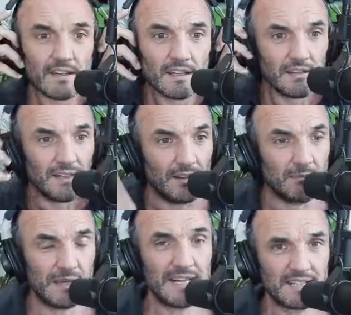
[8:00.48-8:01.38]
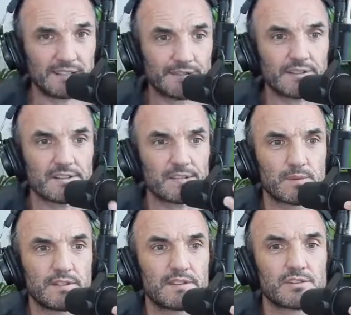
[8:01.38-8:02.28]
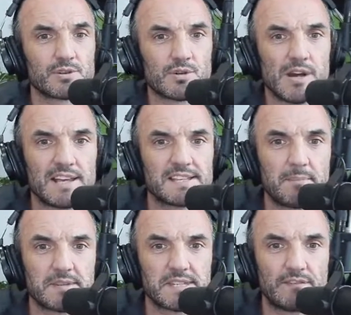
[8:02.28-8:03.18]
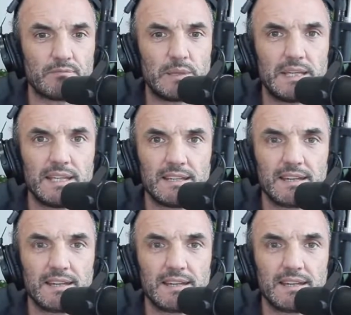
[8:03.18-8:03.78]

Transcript: Now, the main difference with the Shure SM7B